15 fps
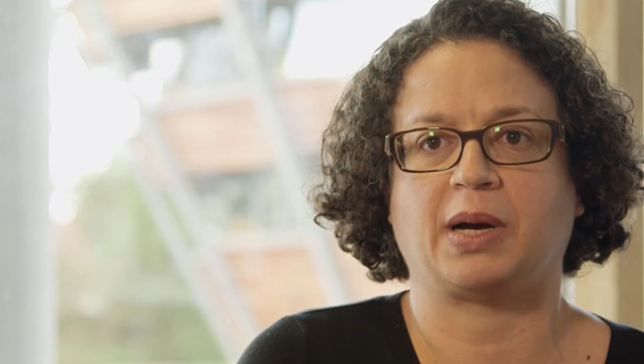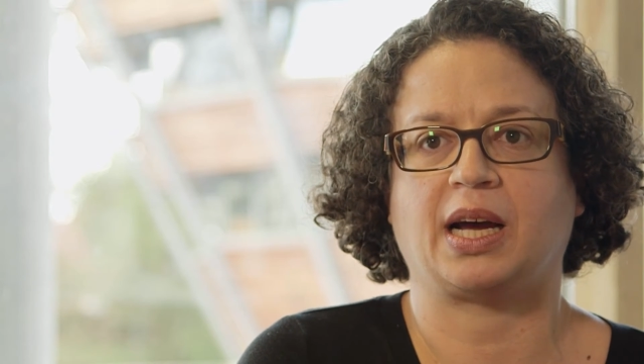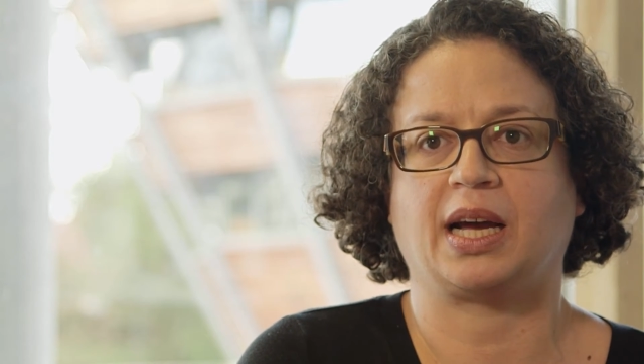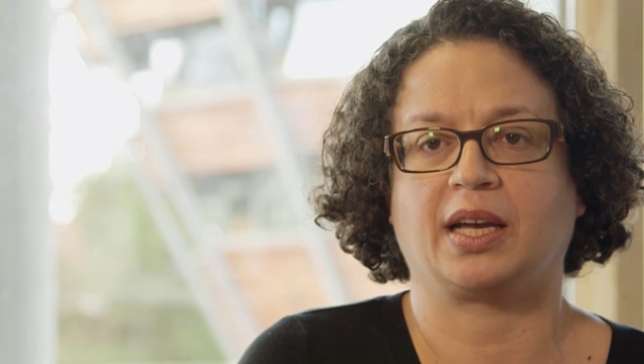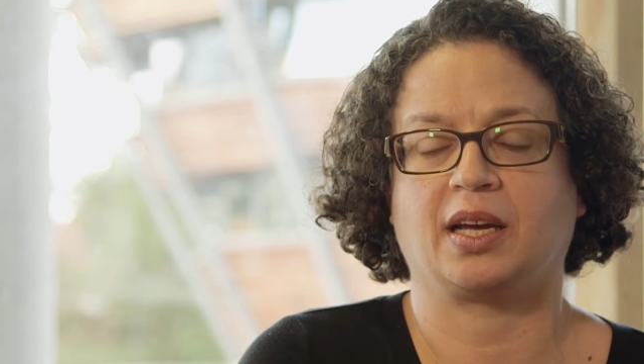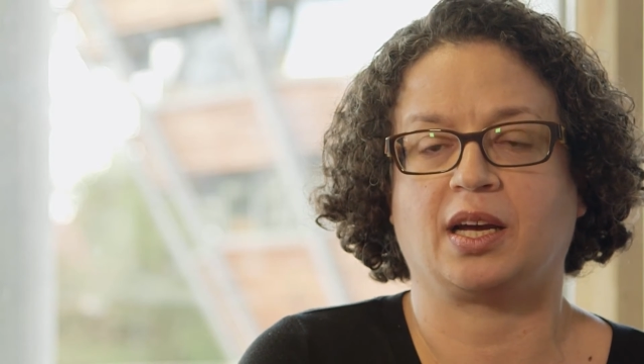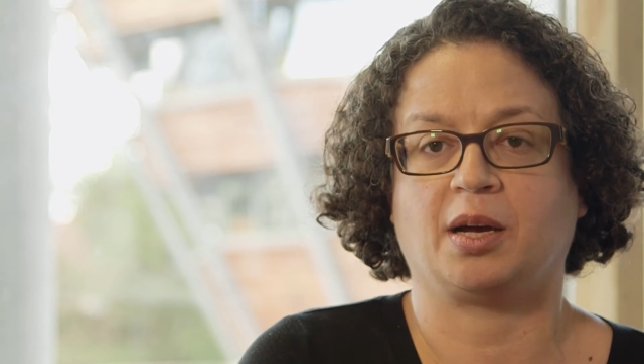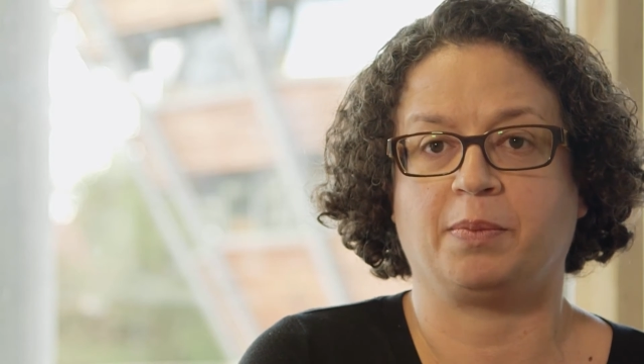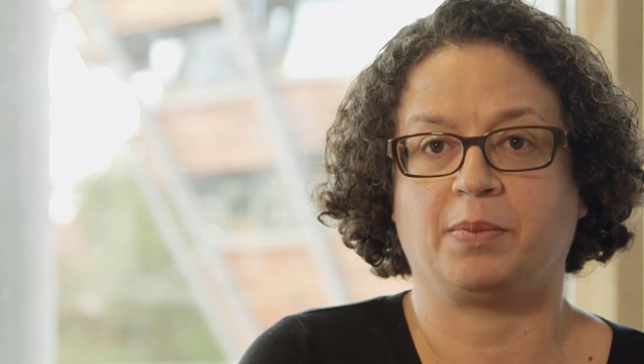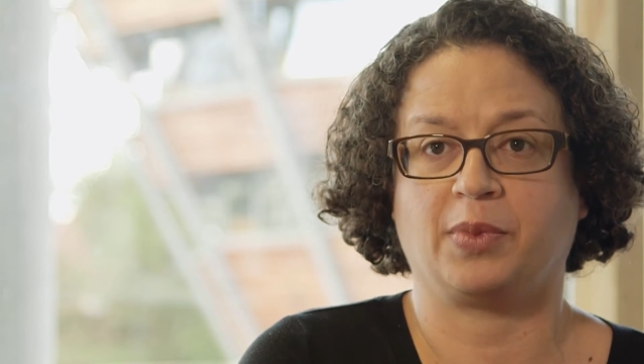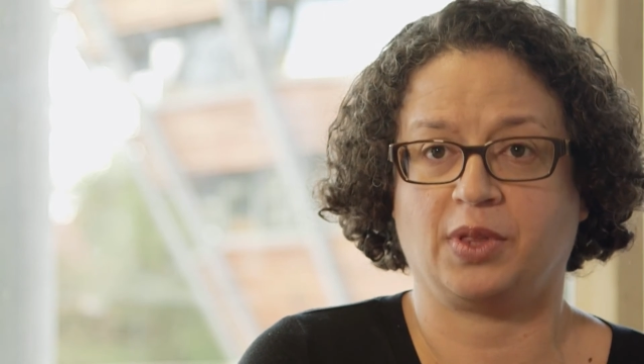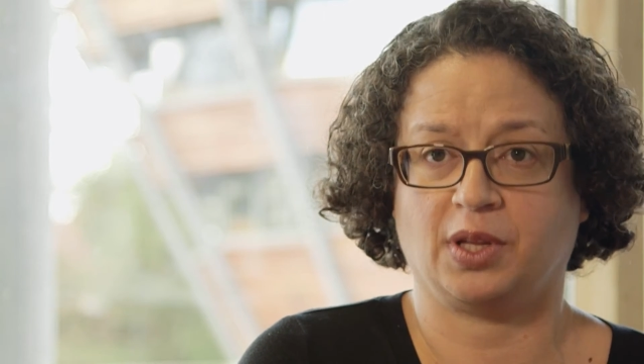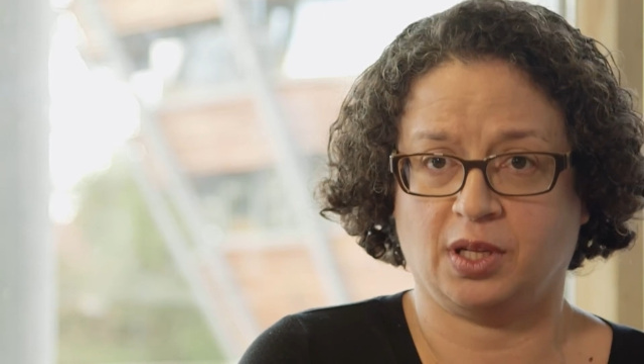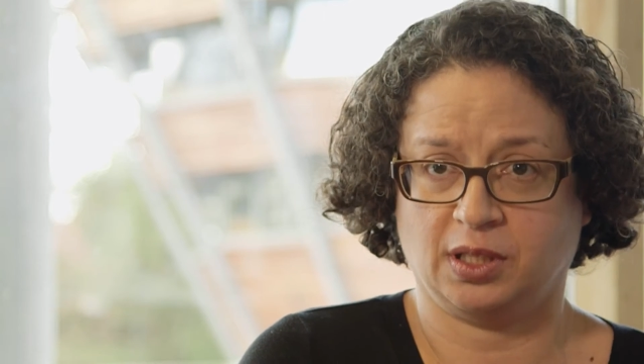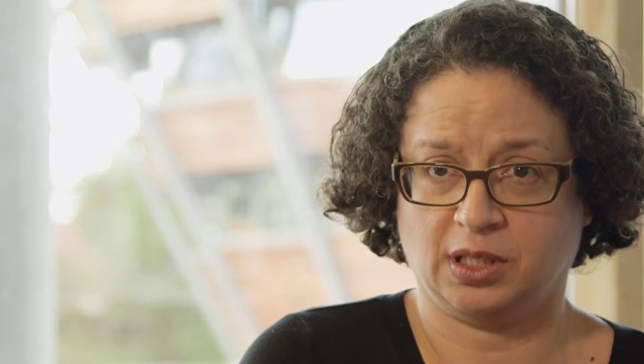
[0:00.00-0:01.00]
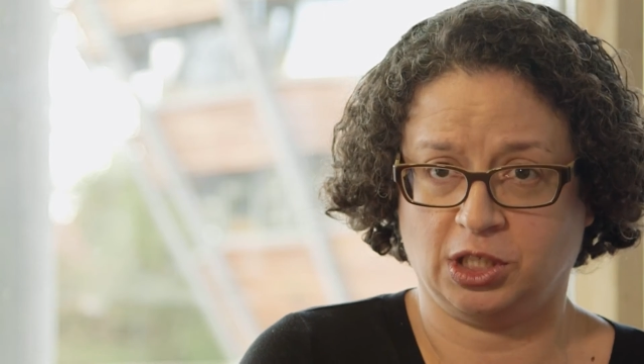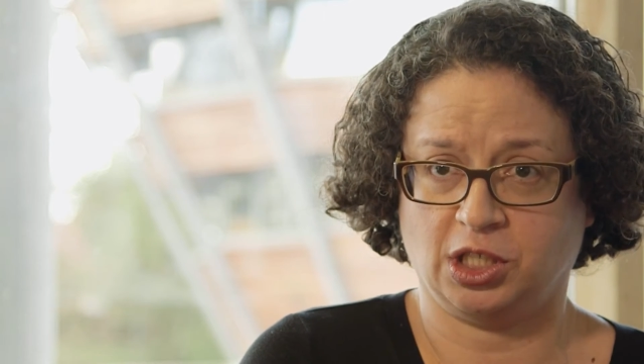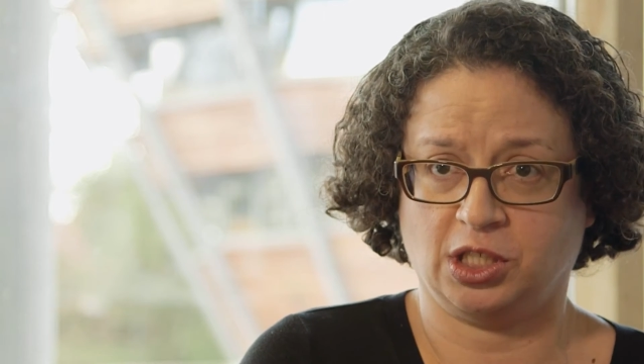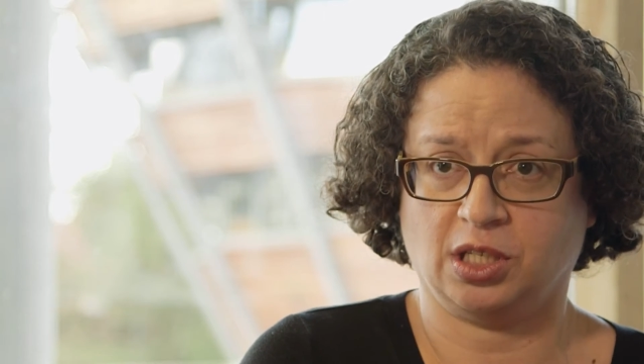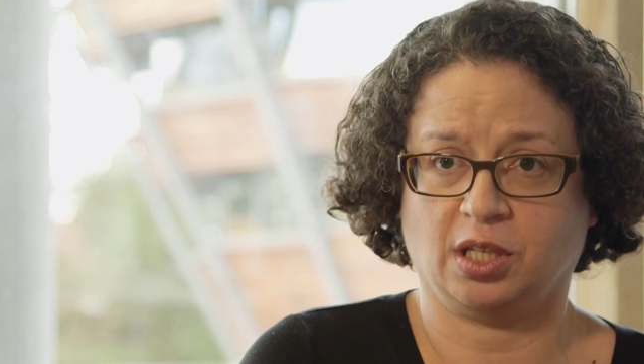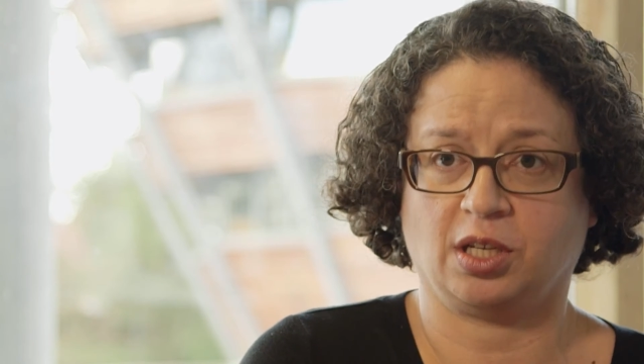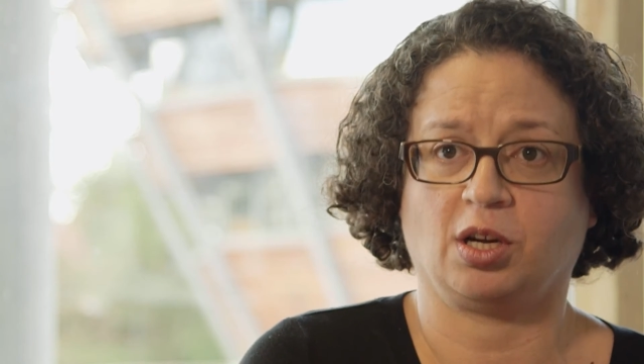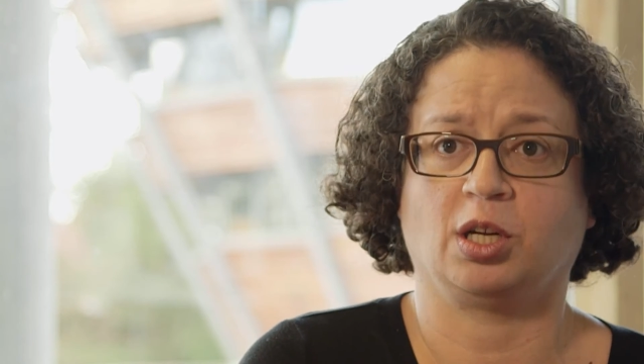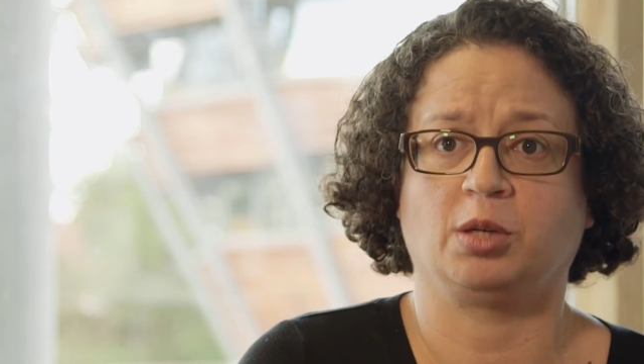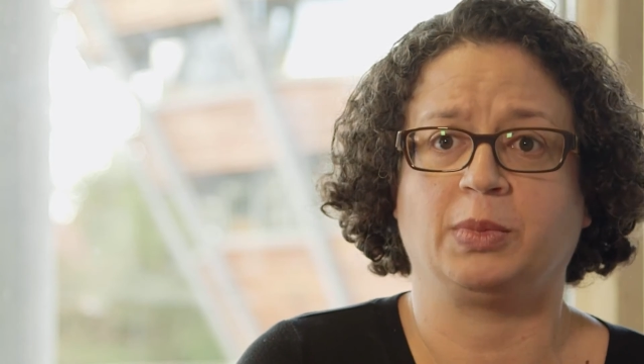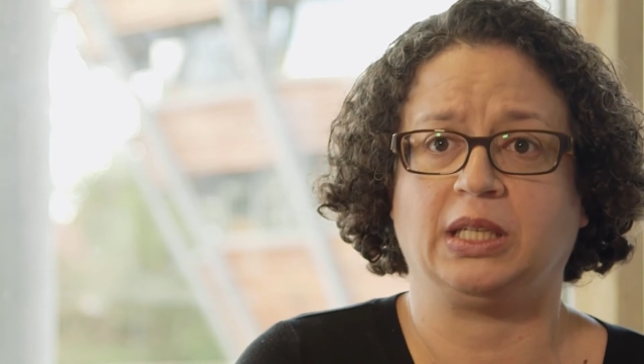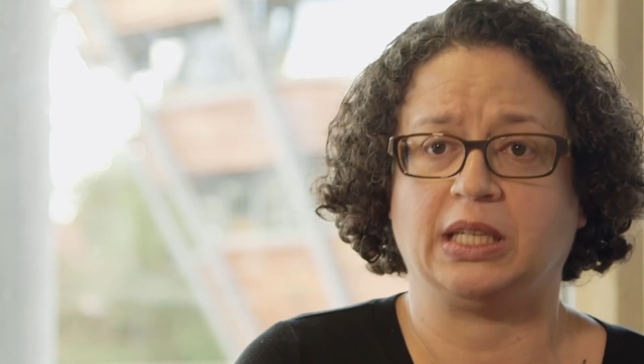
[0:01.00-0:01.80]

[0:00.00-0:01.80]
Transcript: by the Digital Economy